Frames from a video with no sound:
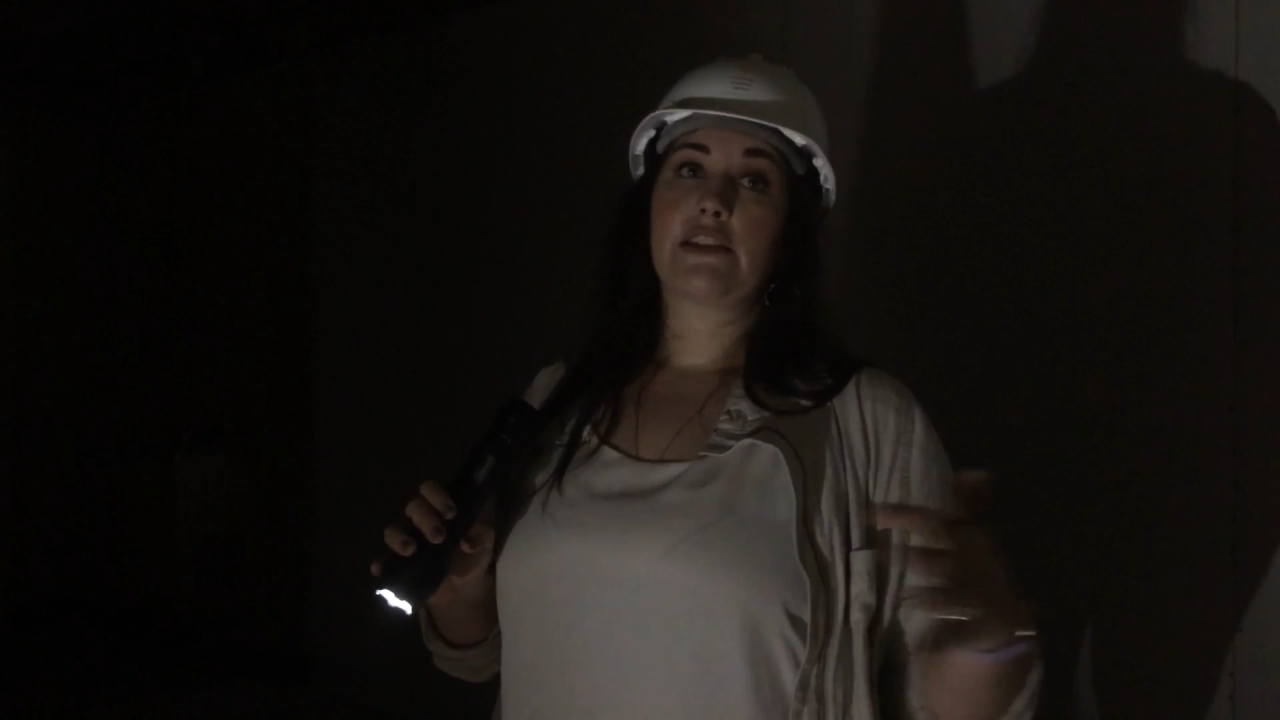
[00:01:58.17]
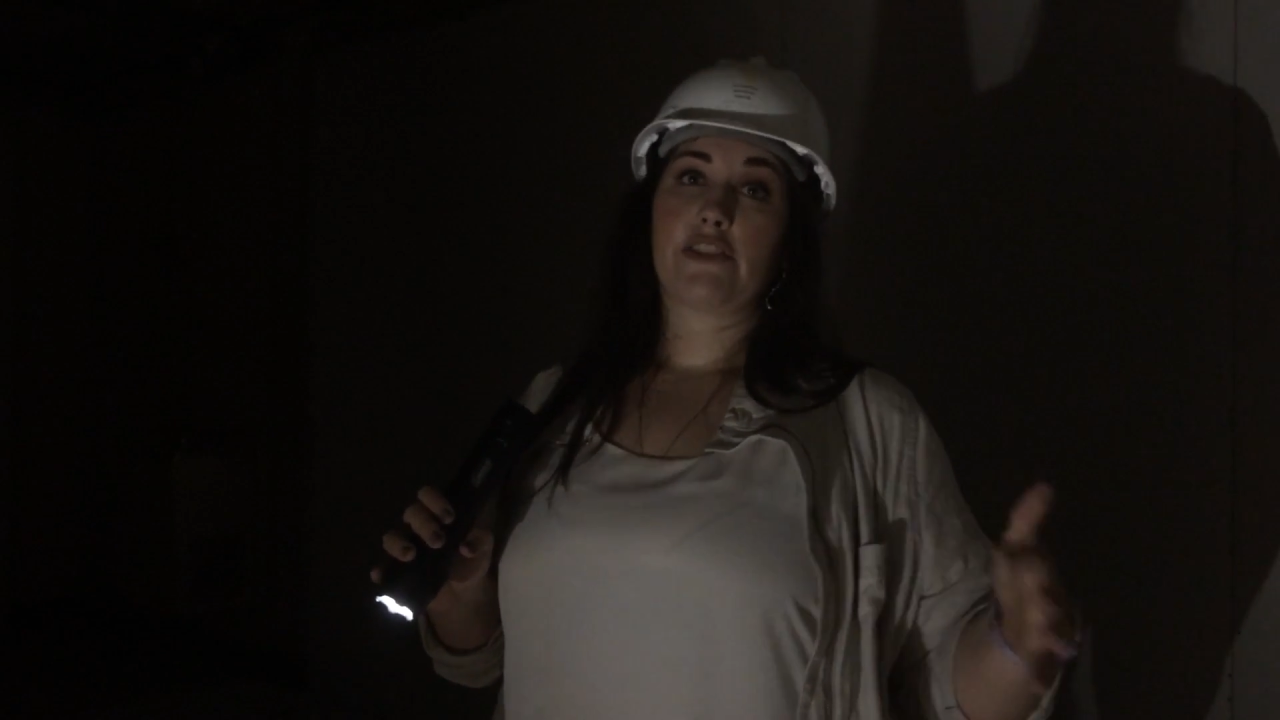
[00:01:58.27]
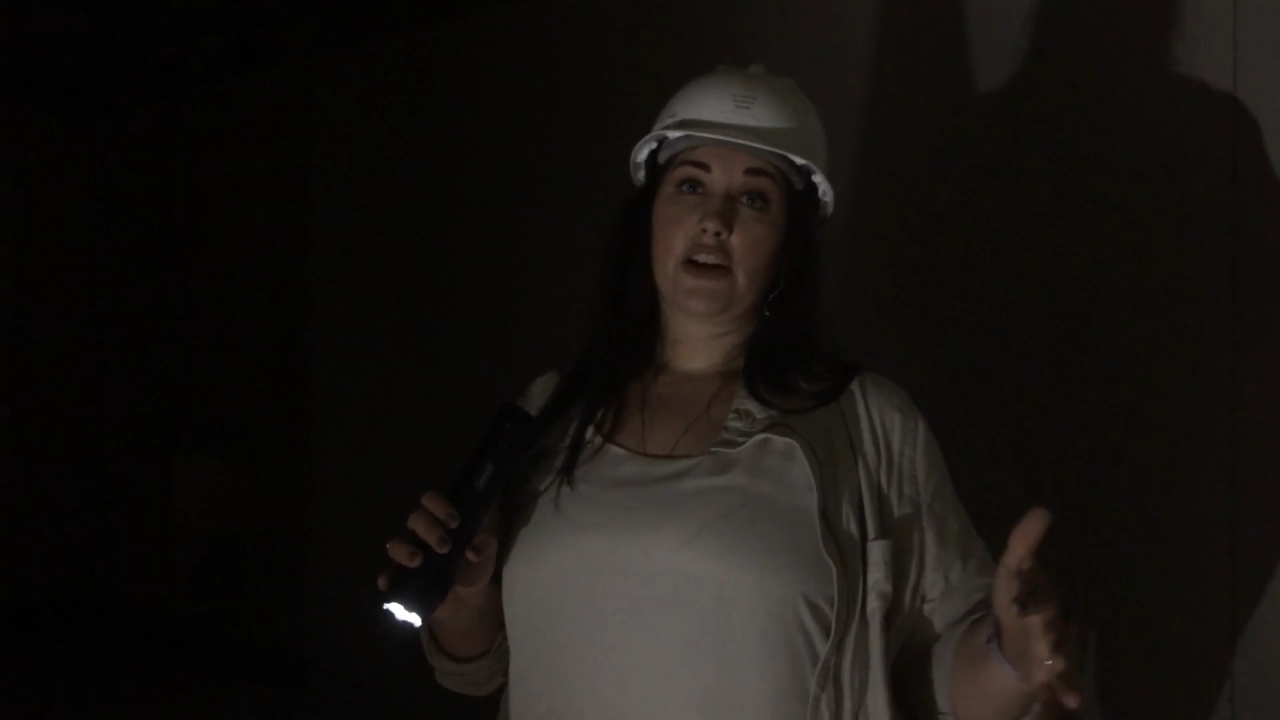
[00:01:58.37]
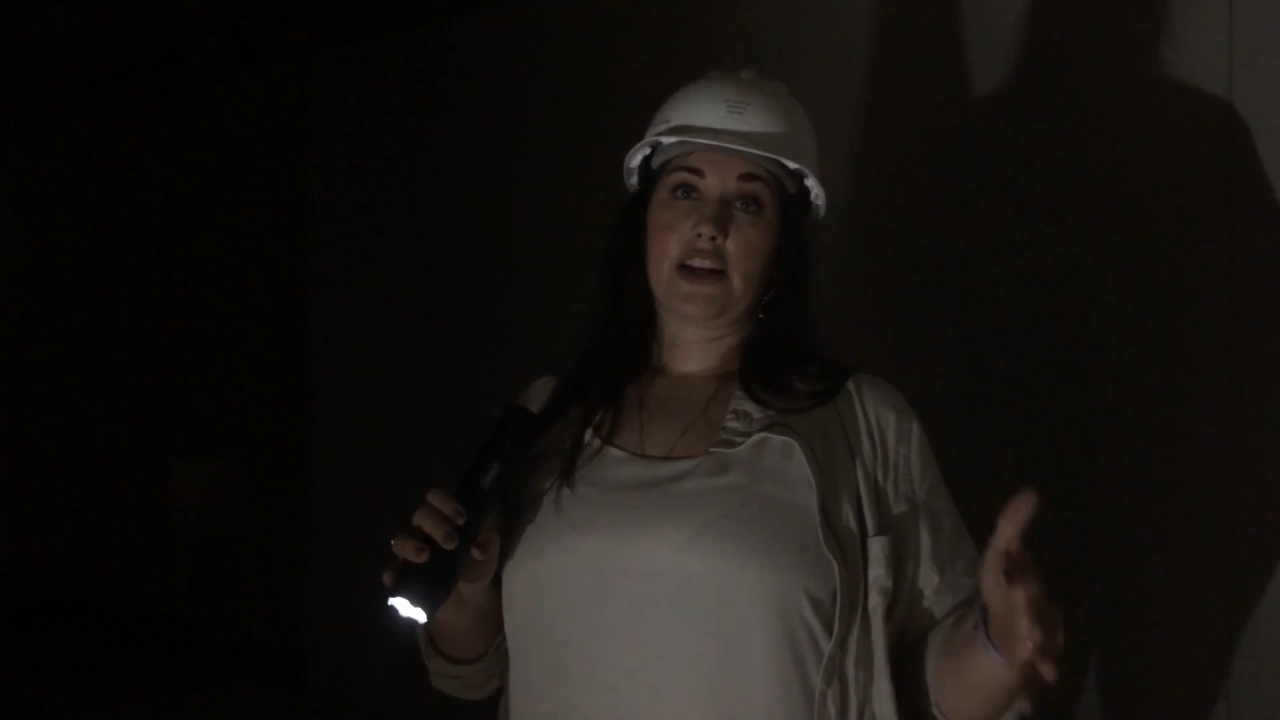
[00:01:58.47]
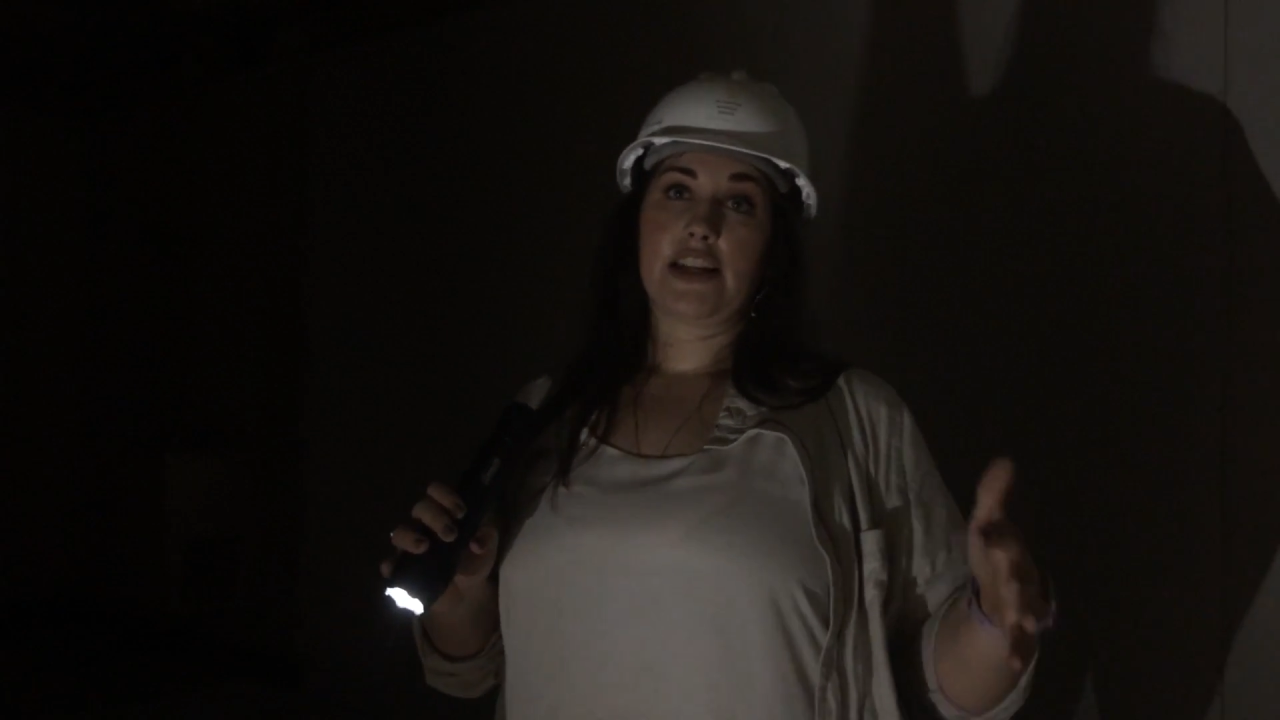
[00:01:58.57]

converted